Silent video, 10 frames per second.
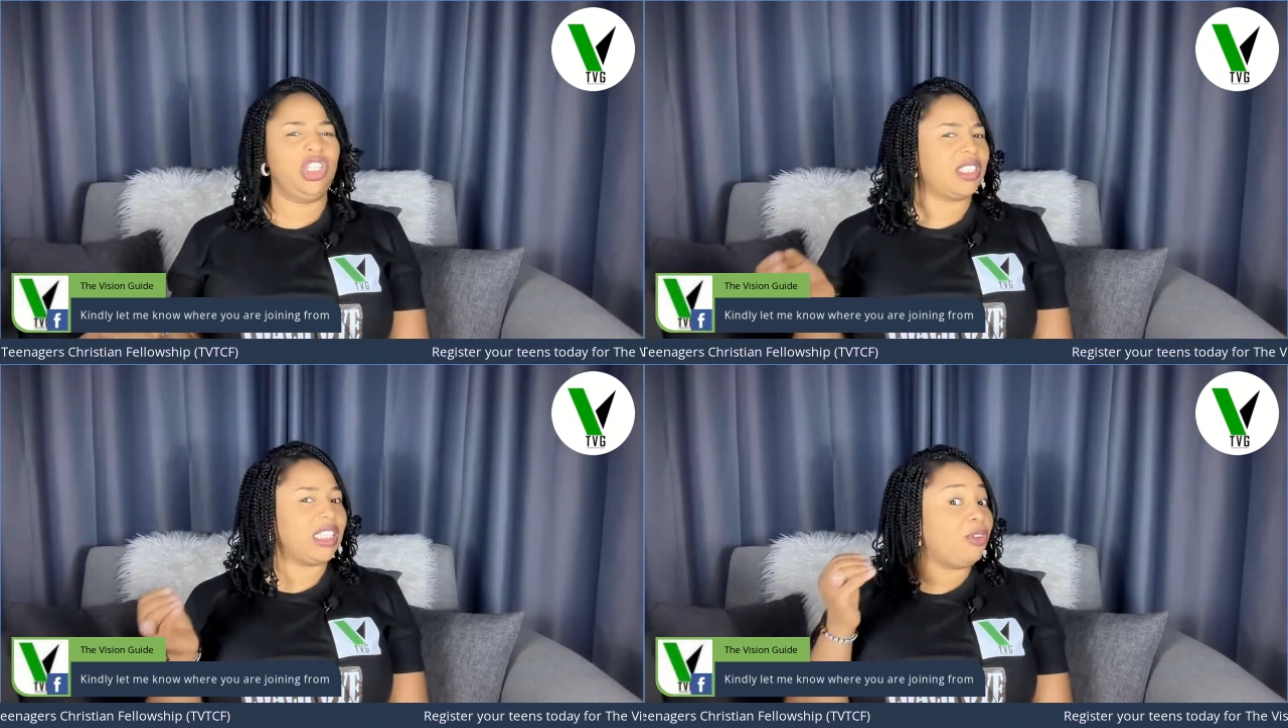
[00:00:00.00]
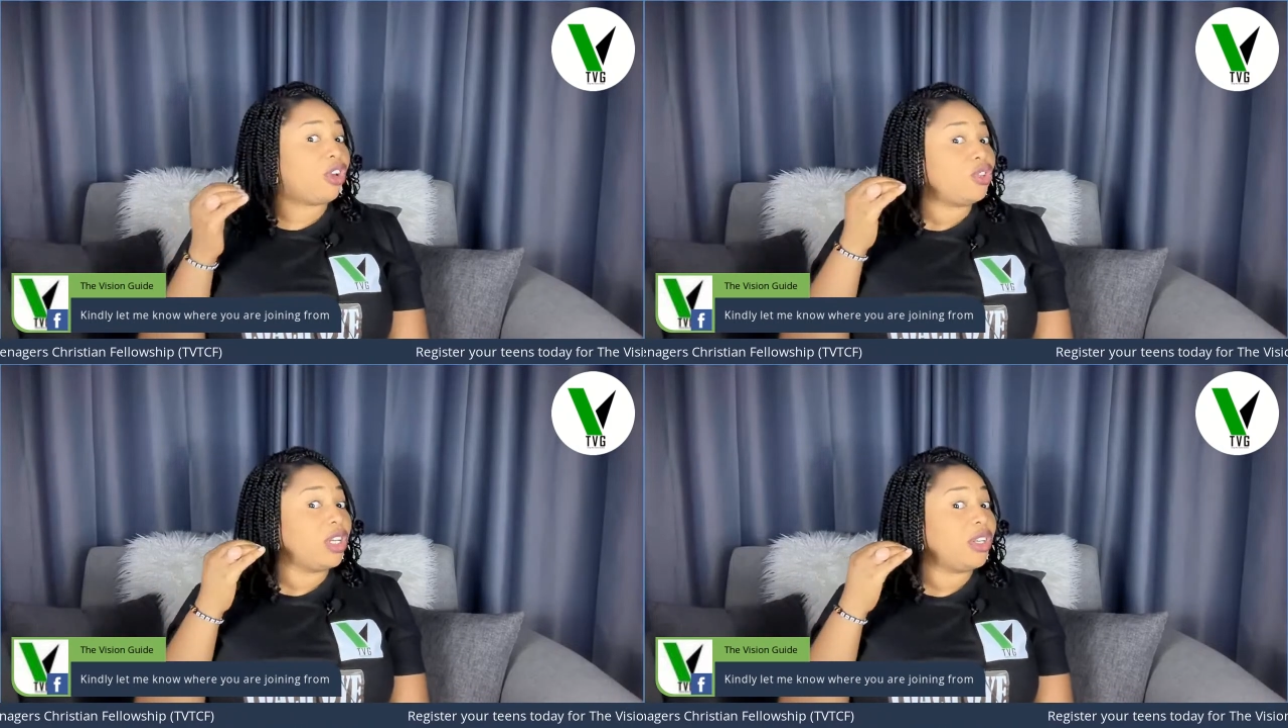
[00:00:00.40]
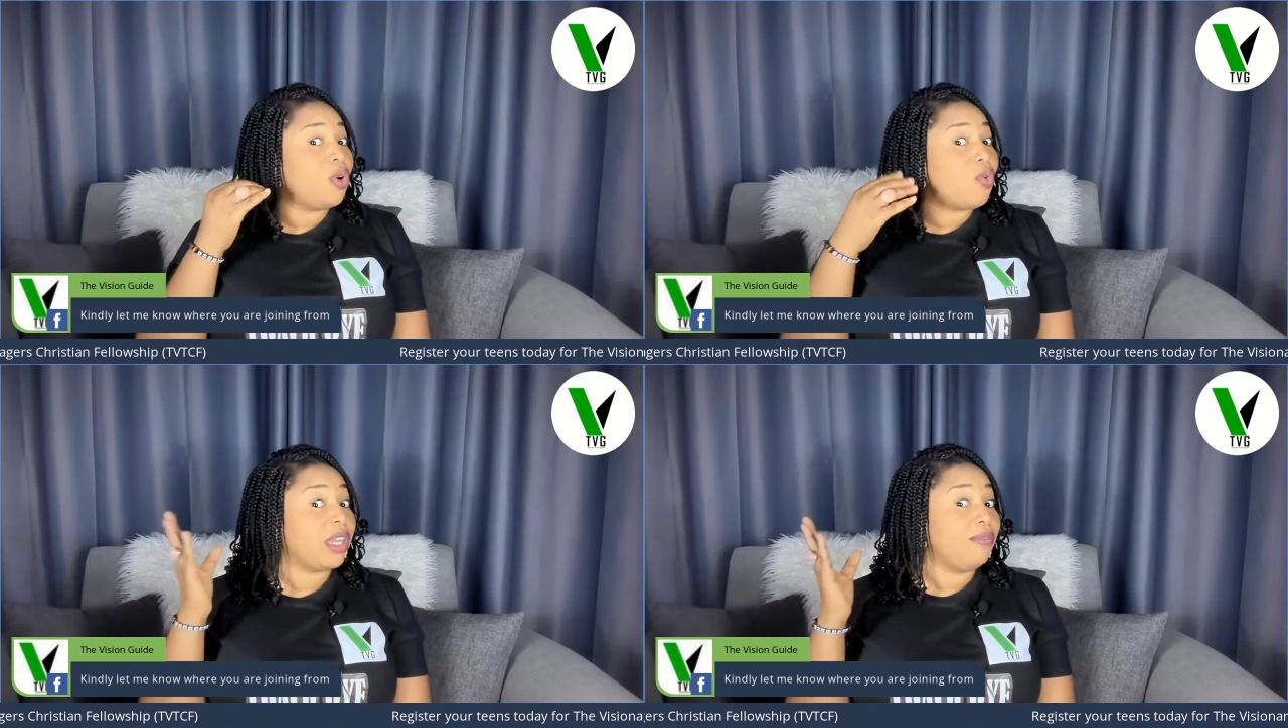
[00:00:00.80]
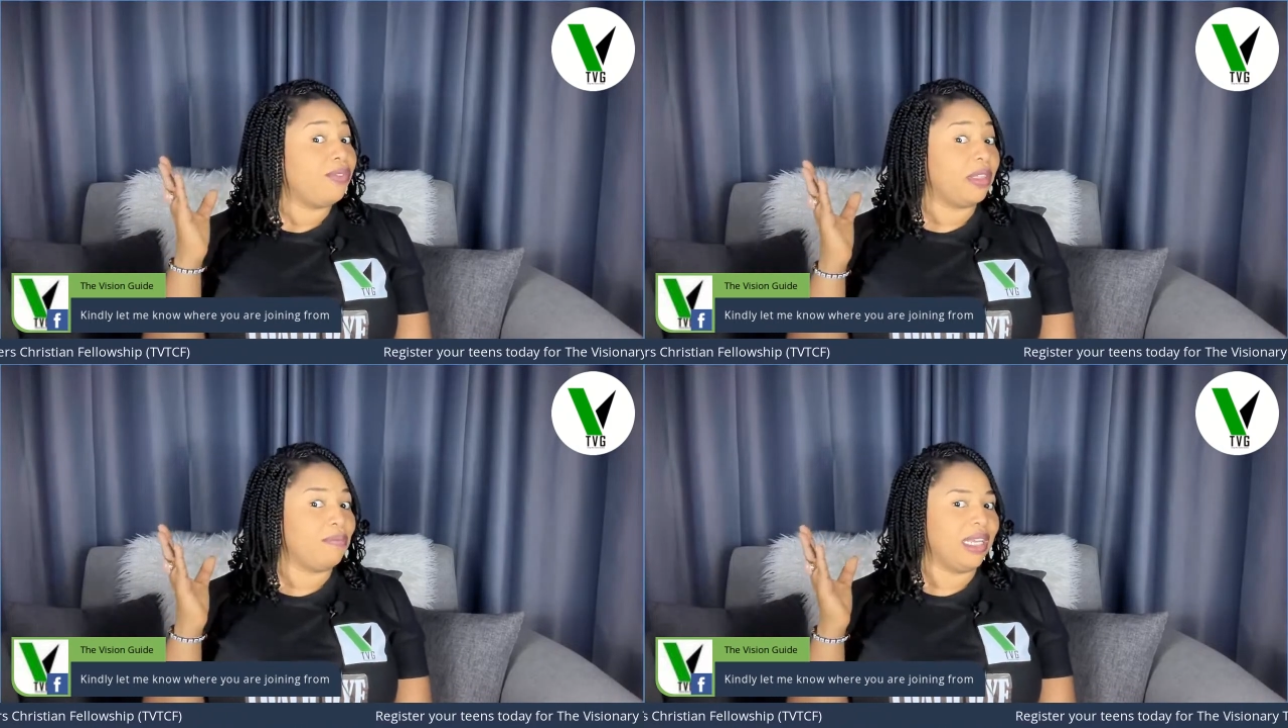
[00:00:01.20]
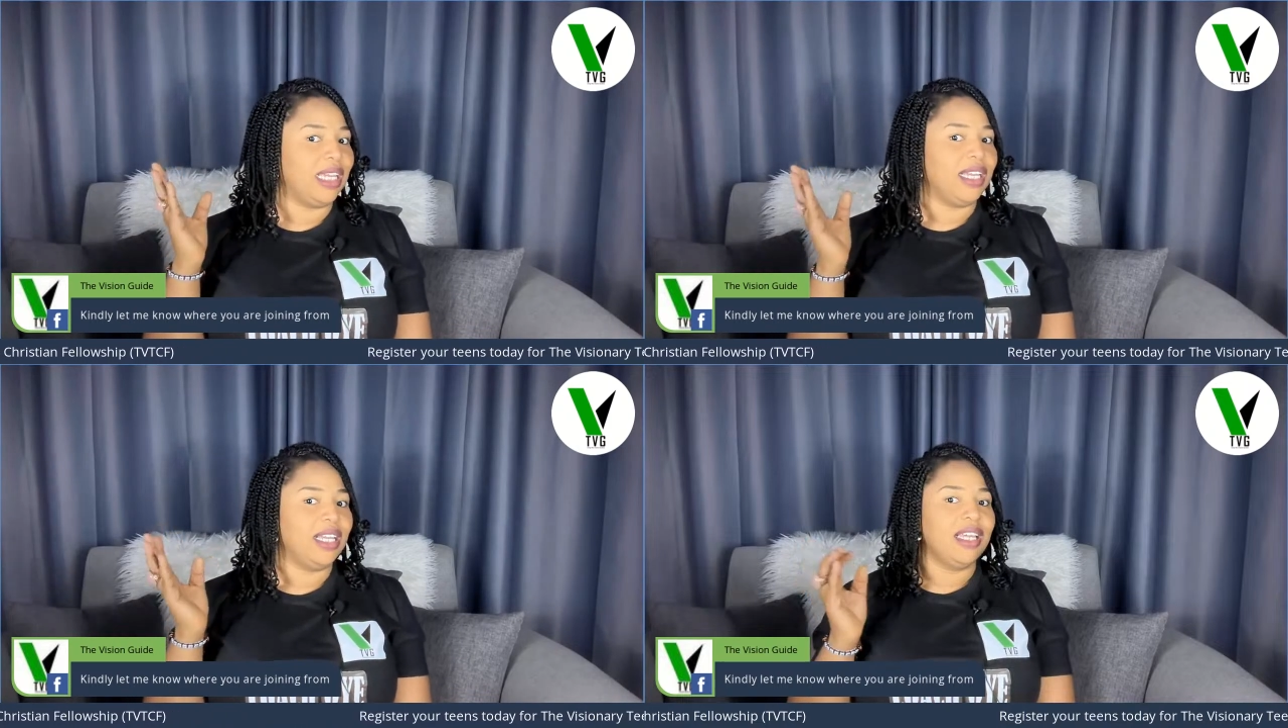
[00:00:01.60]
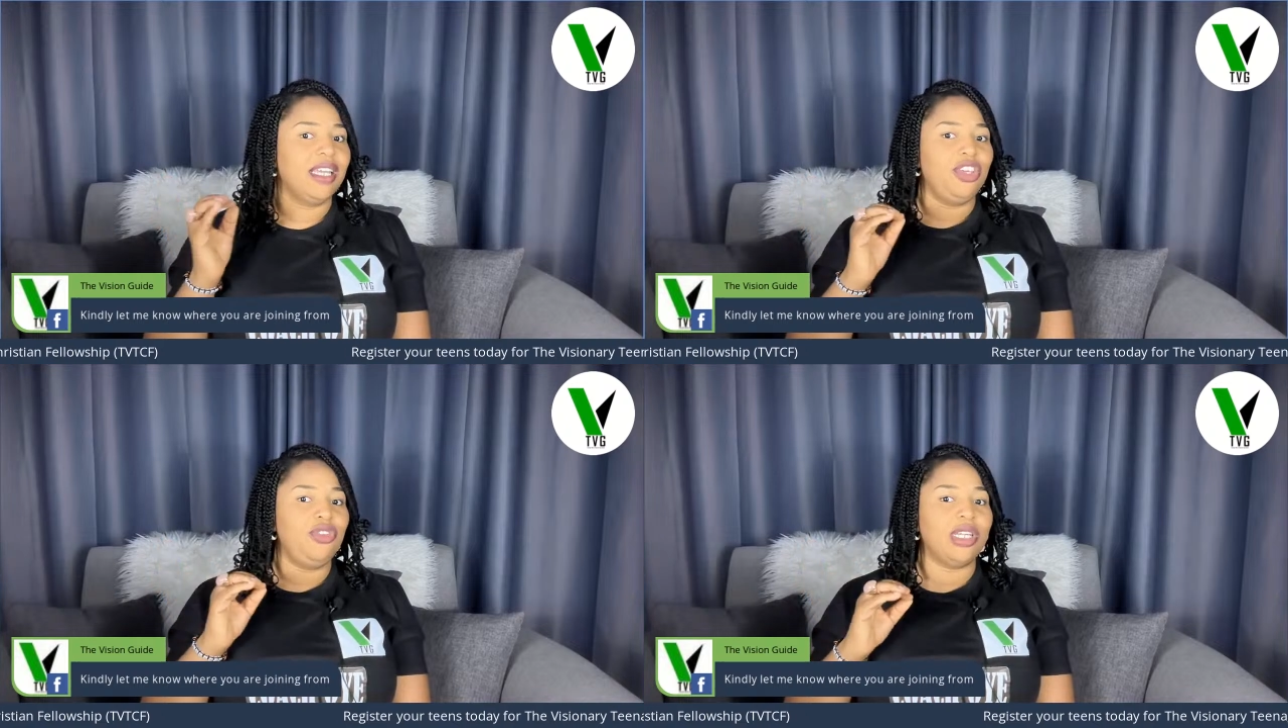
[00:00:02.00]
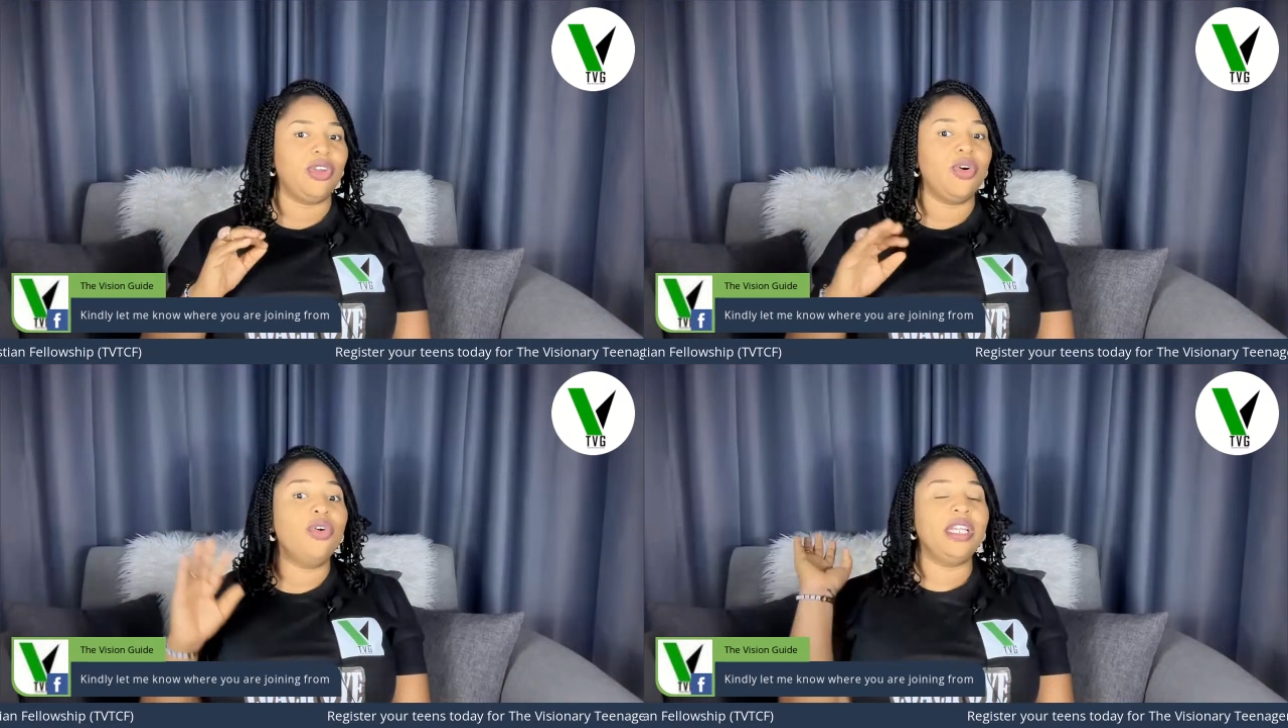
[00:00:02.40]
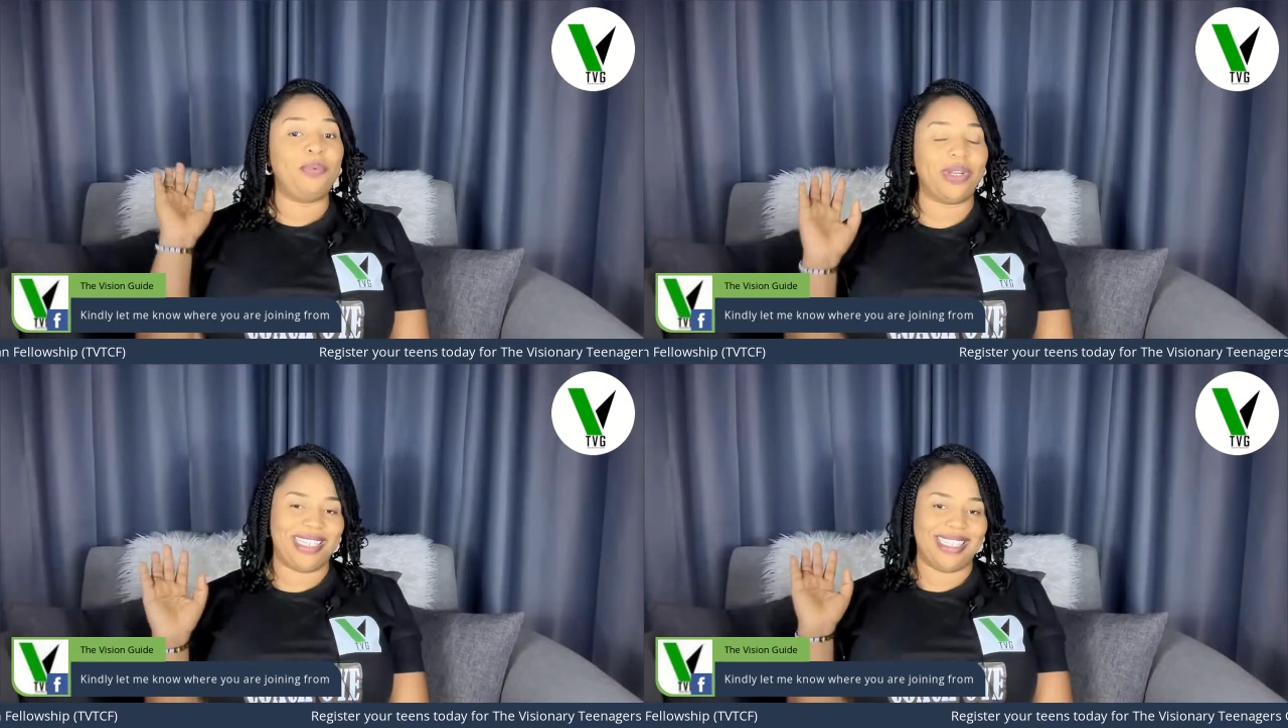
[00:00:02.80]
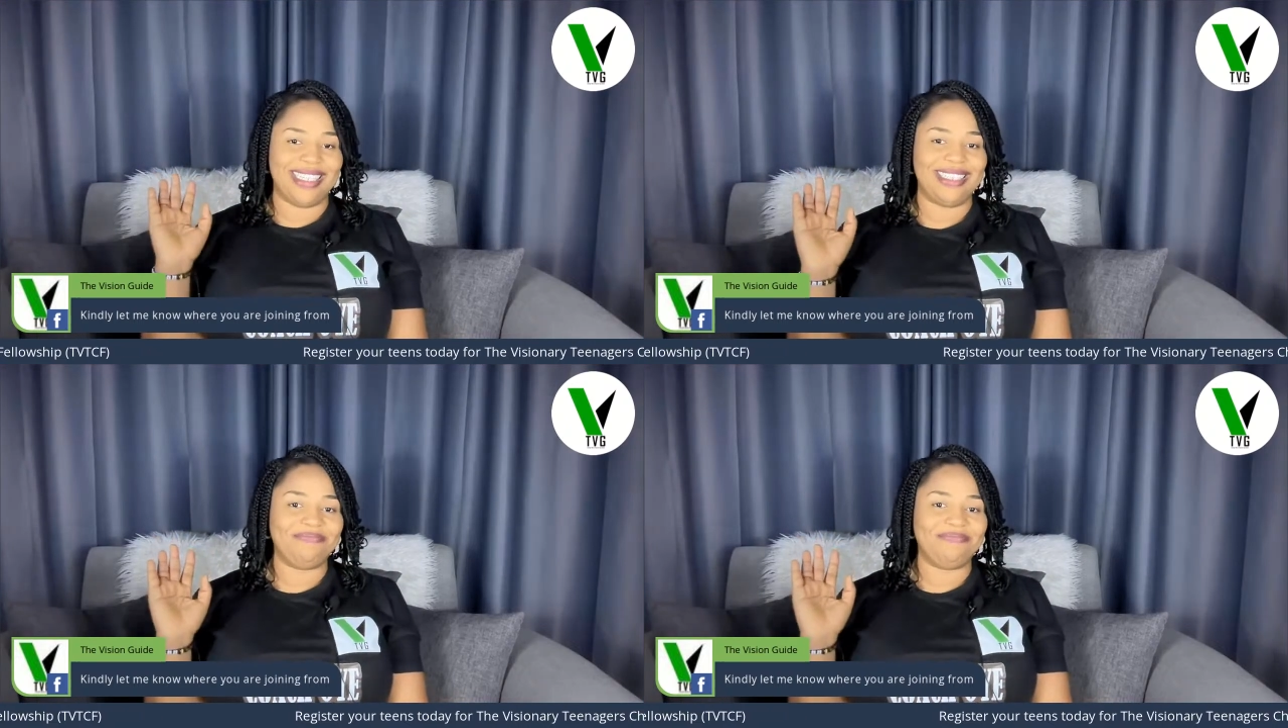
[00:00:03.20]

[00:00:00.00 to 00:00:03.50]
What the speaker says: Just think because you are the one working for the money, you are the only person